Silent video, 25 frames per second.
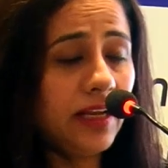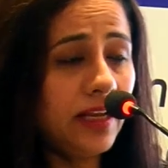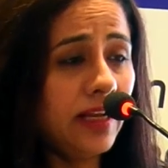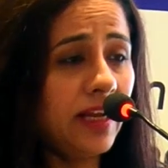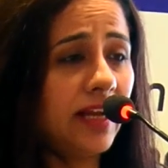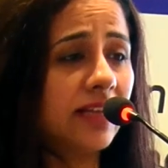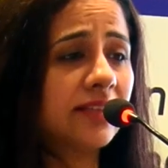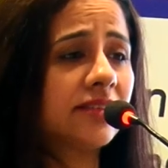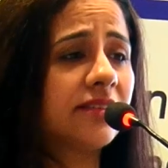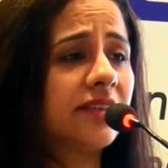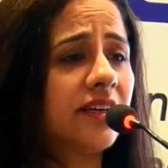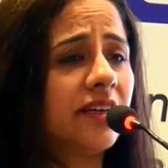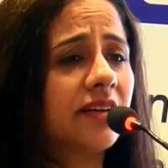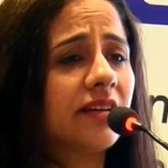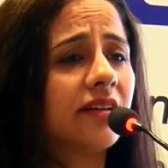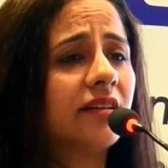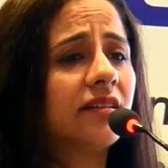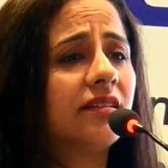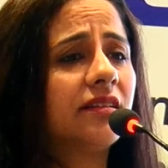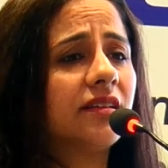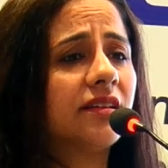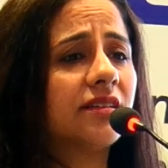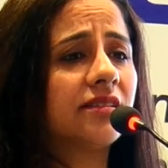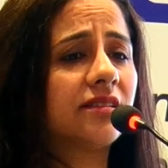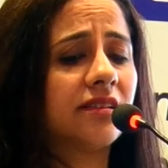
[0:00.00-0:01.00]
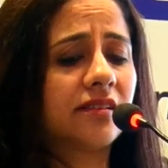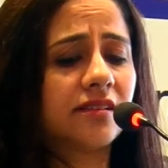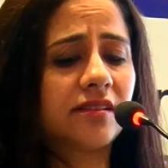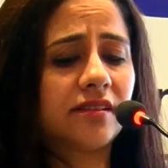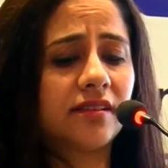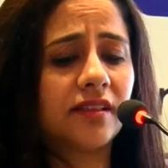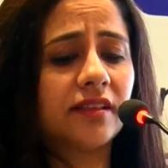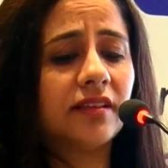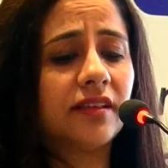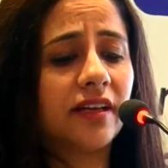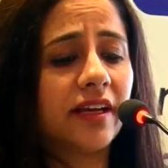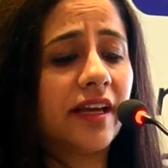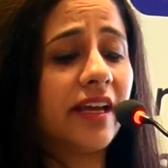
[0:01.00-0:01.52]
As stated,
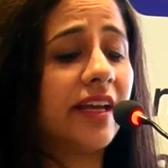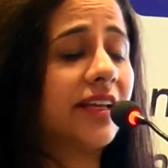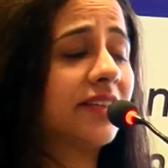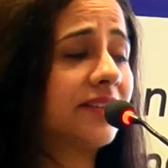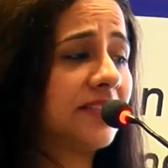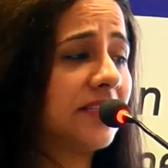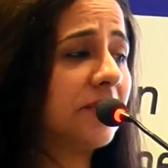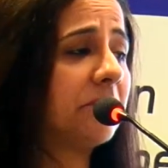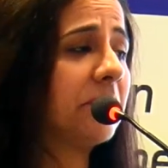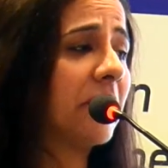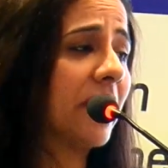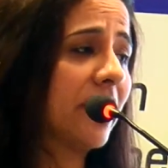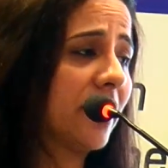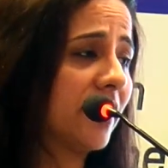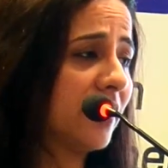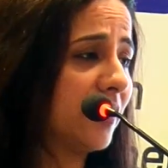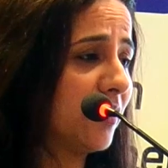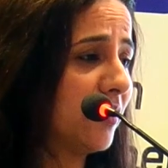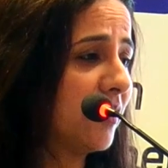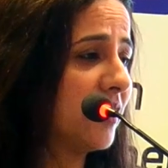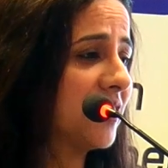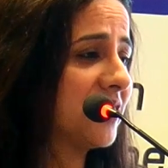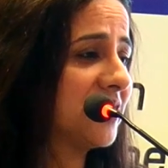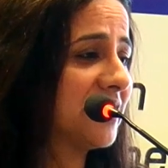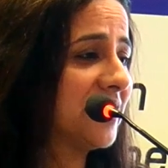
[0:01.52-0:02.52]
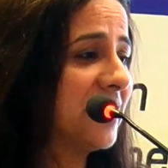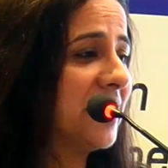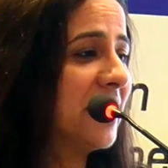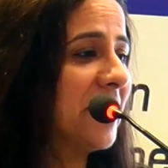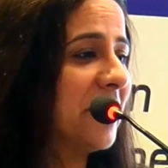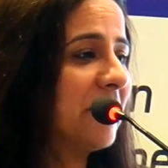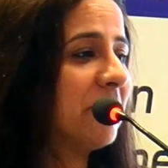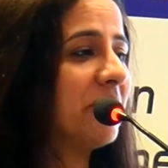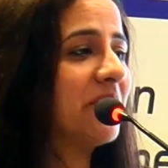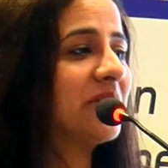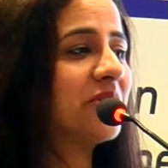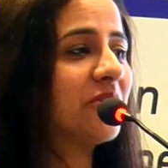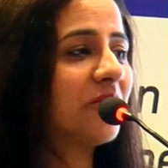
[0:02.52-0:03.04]
the ICSI paradox.
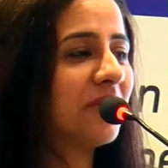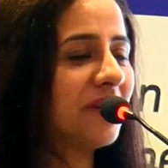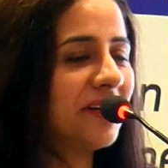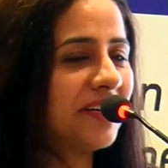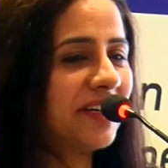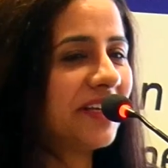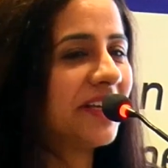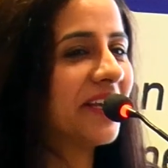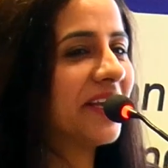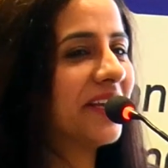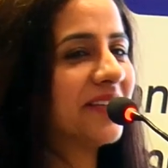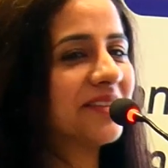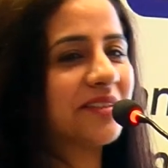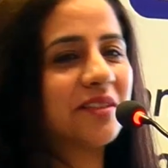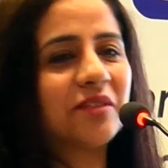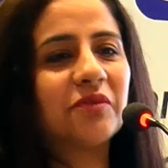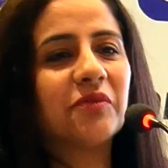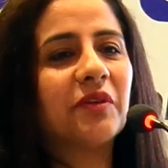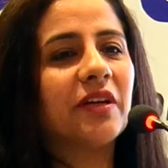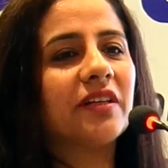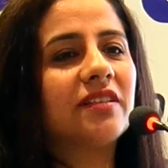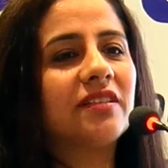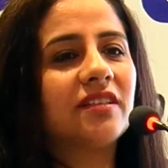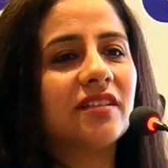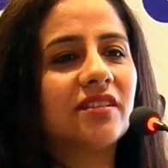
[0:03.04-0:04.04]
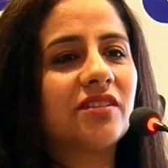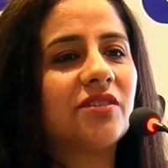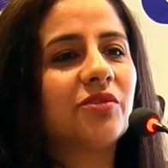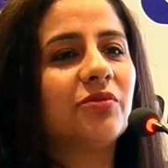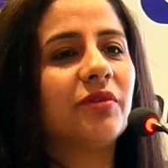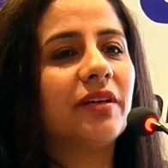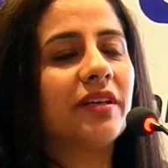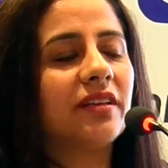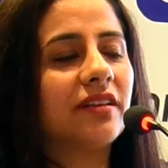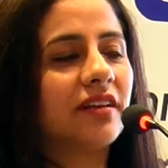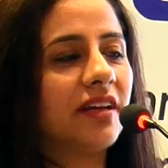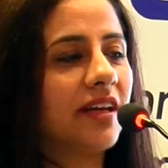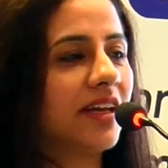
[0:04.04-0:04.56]
Majority cases we are just
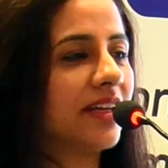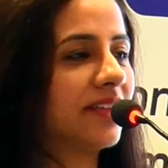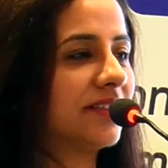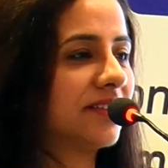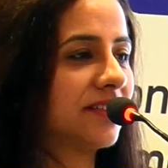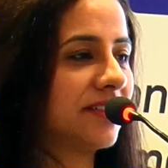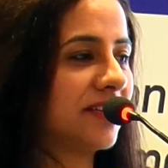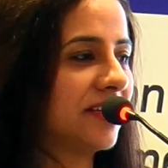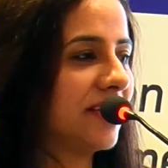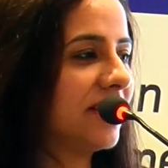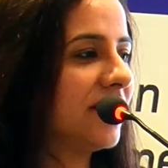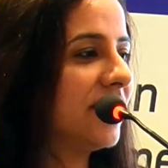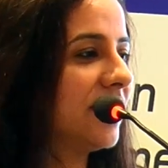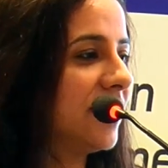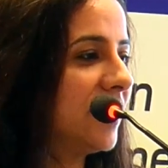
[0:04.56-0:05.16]
doing the ICSI.